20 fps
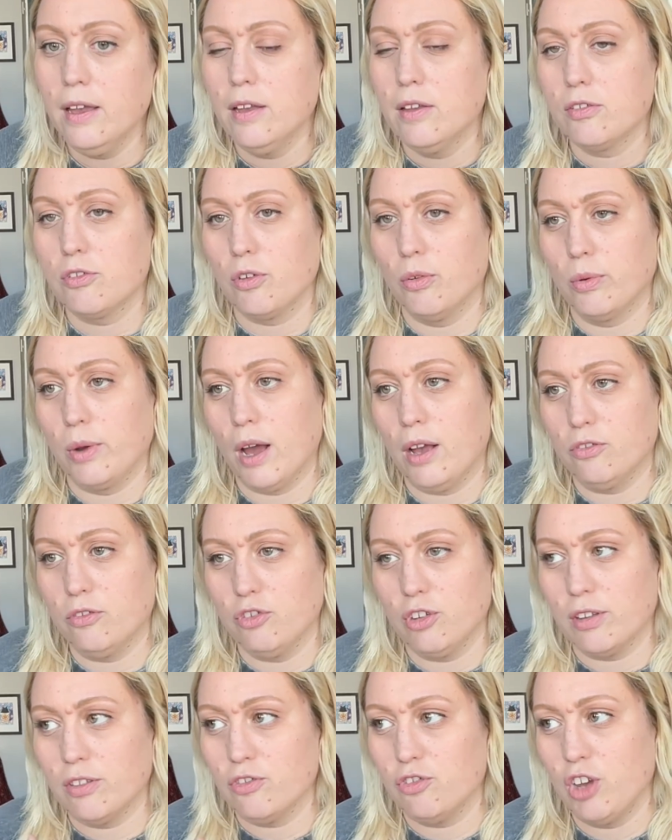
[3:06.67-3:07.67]
So, not
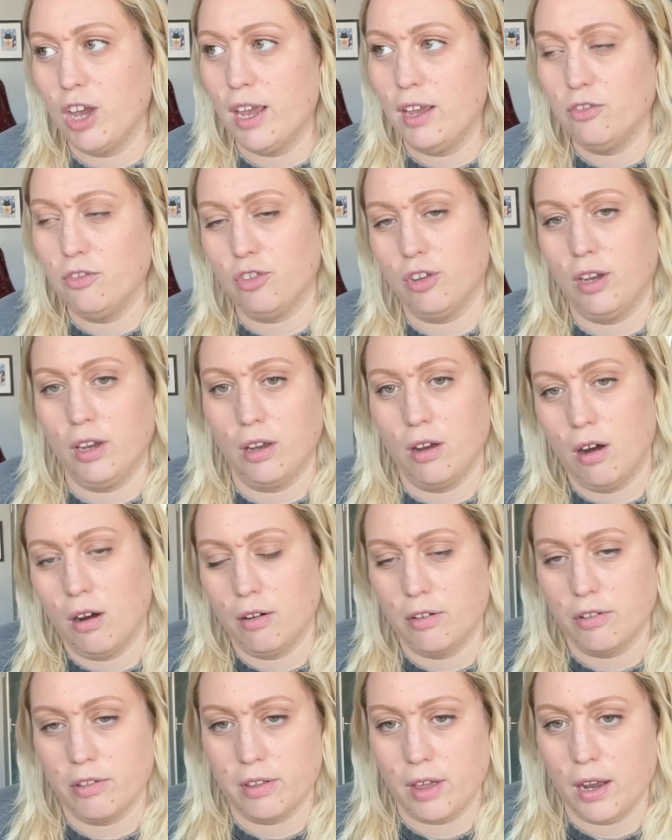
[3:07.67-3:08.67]
just changing
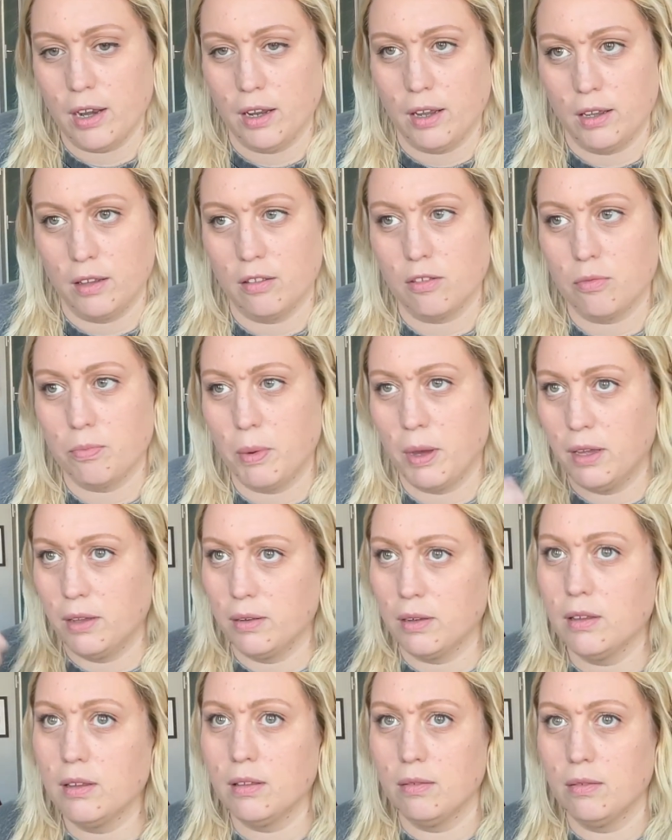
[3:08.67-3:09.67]
our settings, but
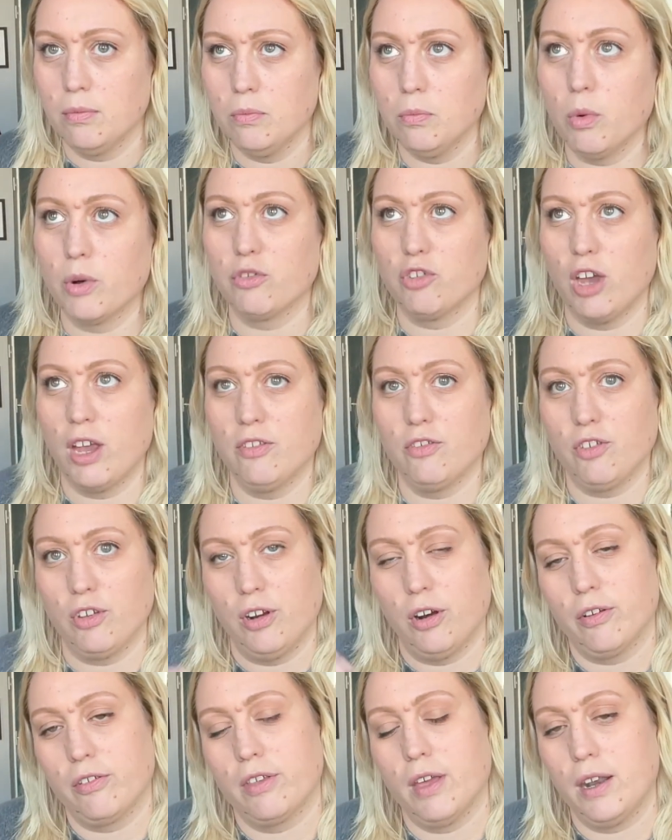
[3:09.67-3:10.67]
we're changing
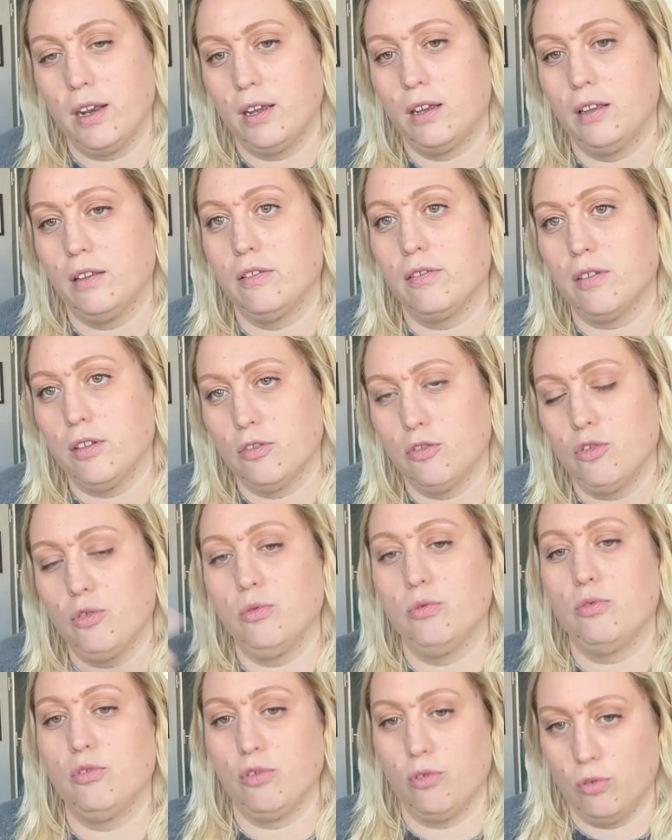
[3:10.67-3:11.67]
our settings
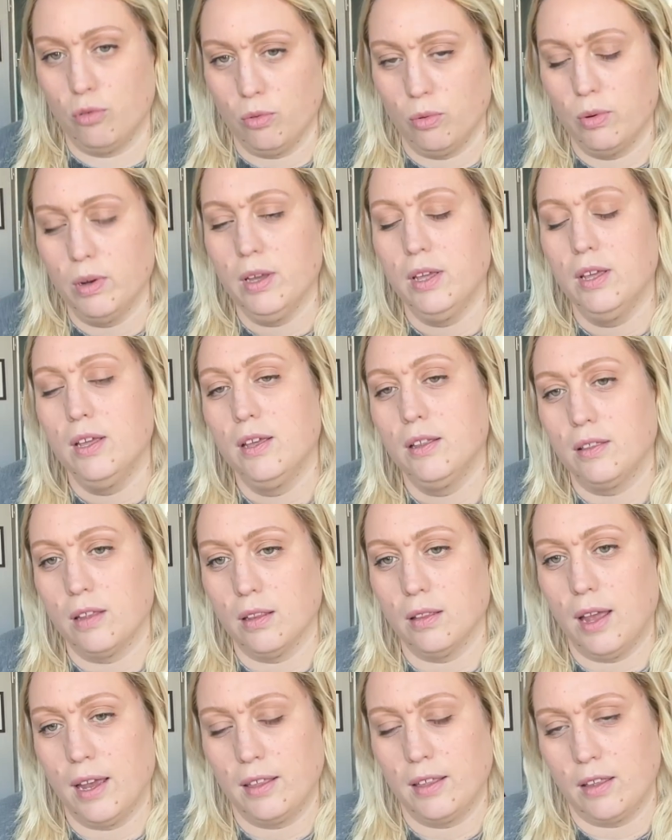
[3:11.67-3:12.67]
due to the
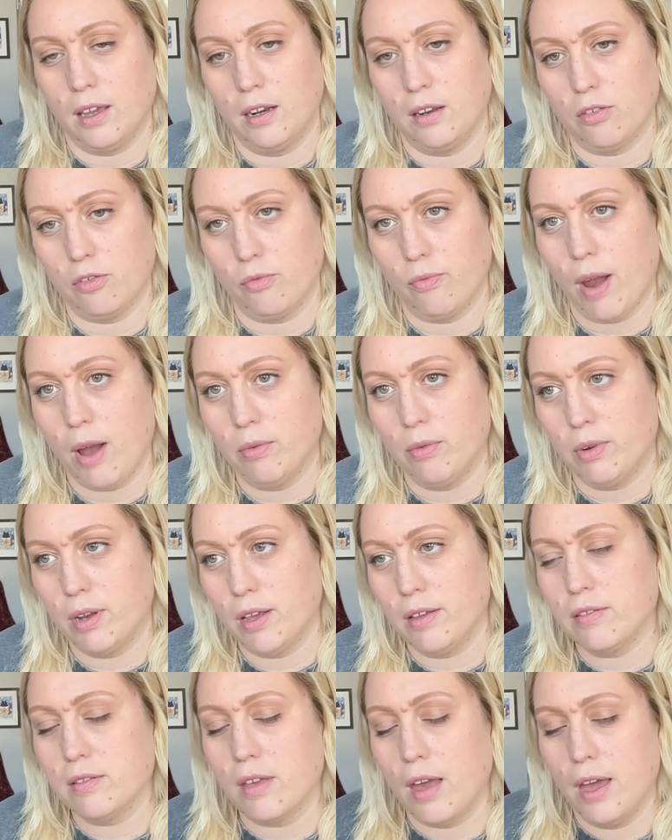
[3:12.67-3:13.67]
light that is around
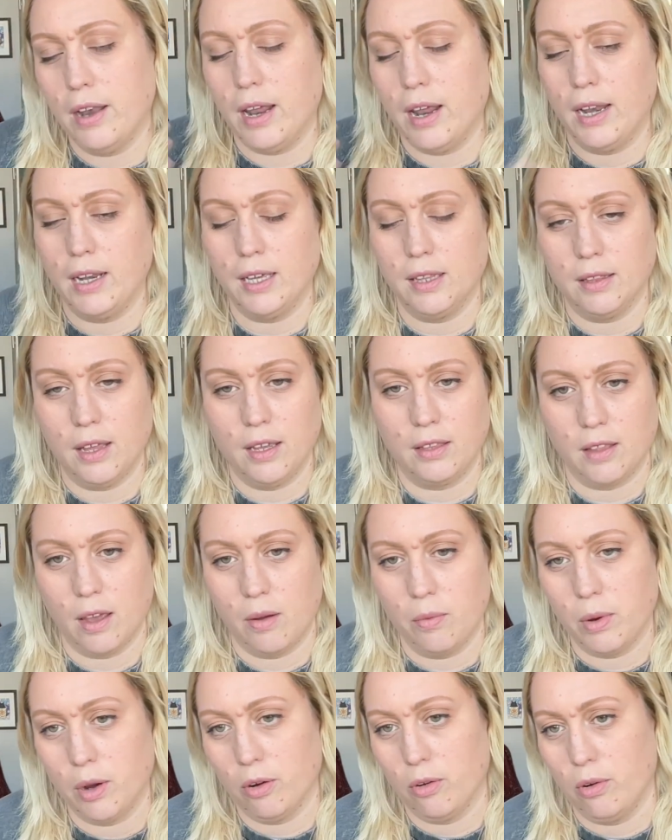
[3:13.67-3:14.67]
us and any light that
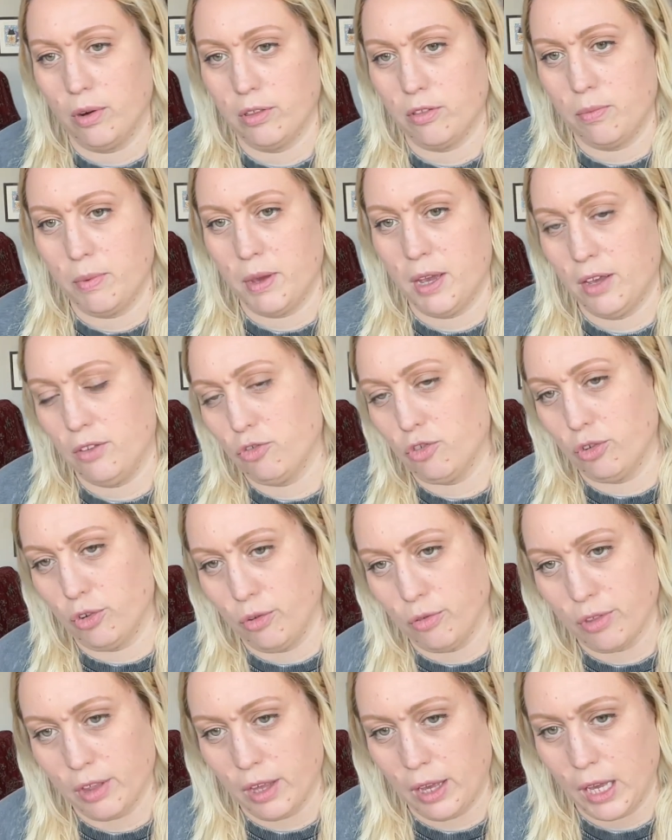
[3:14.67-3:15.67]
we are going to be
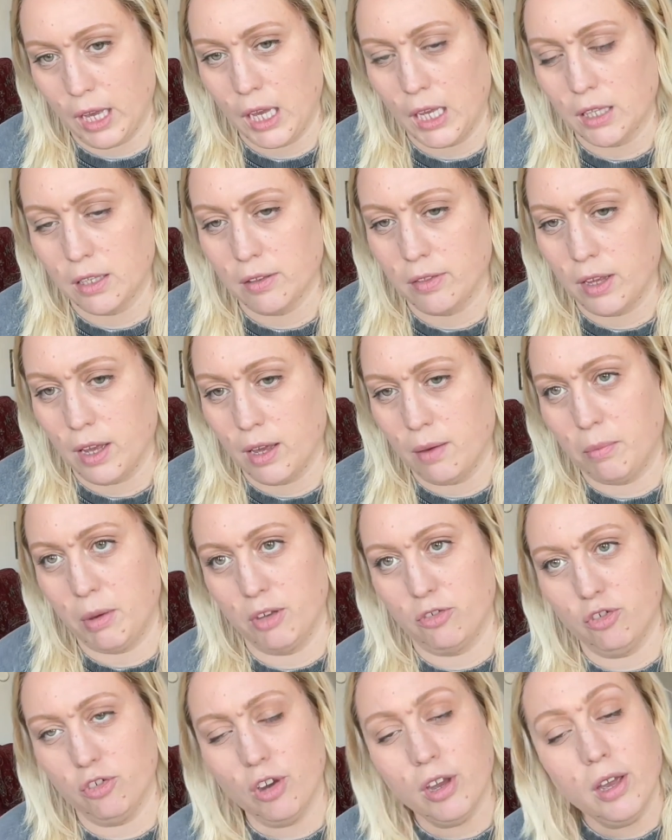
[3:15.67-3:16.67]
introducing into the
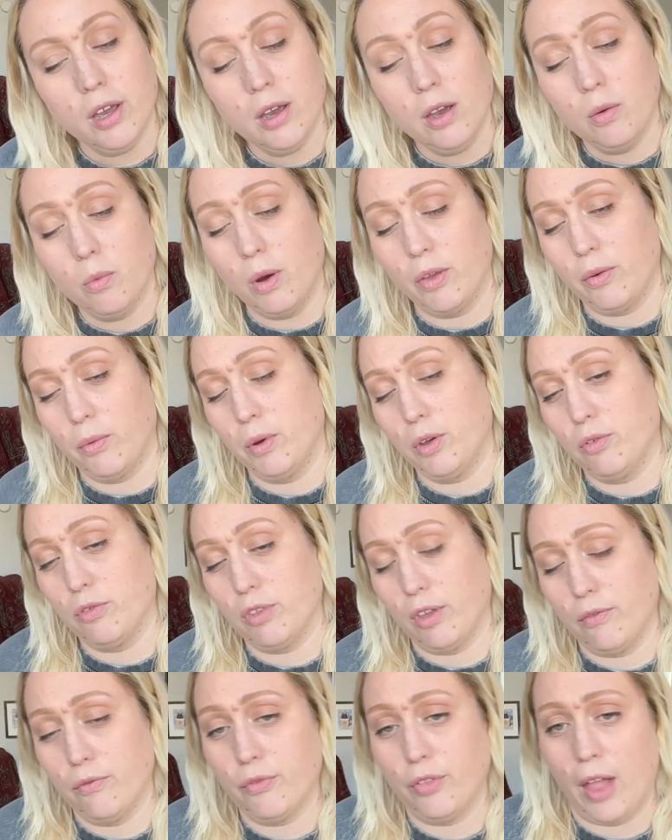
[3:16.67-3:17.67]
image, whether we're
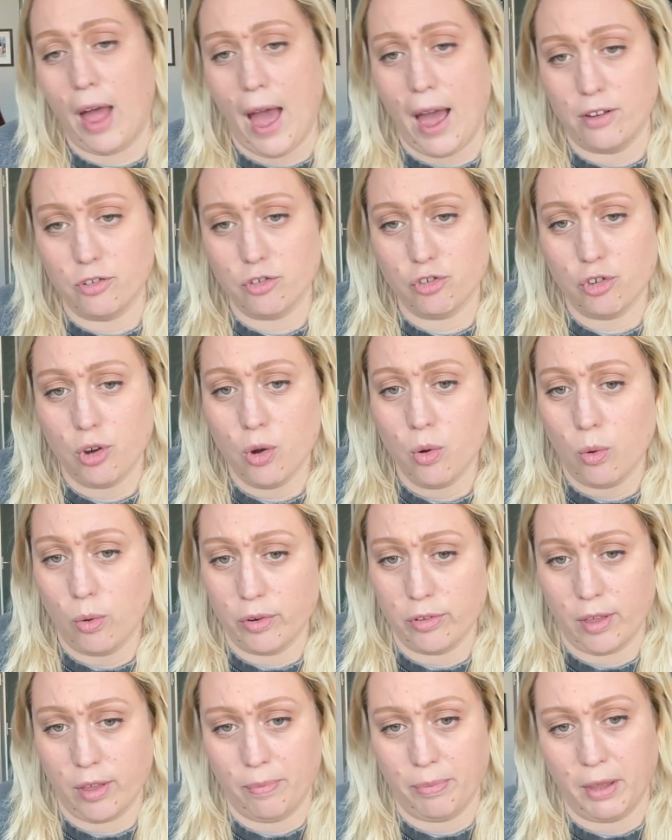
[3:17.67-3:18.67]
using flash or
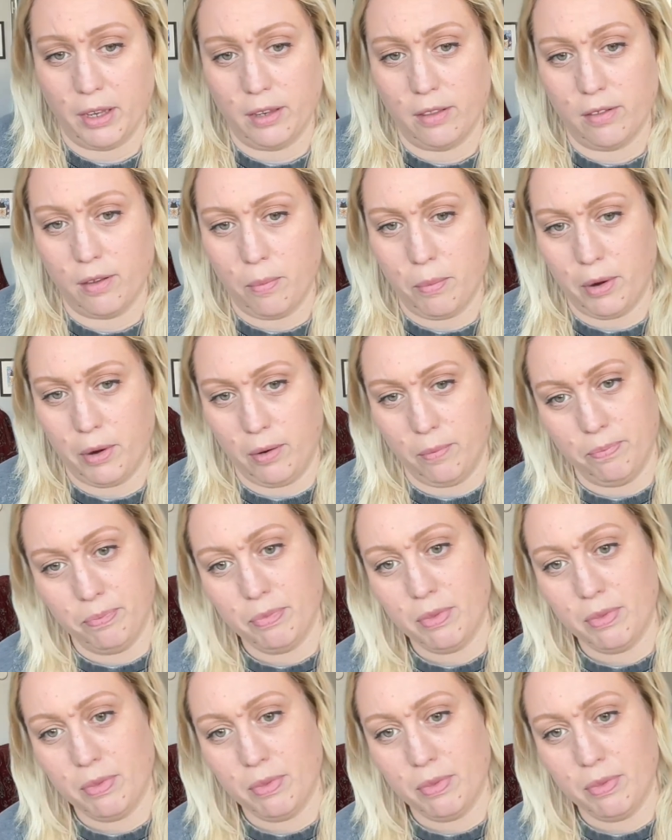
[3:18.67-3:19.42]
something different.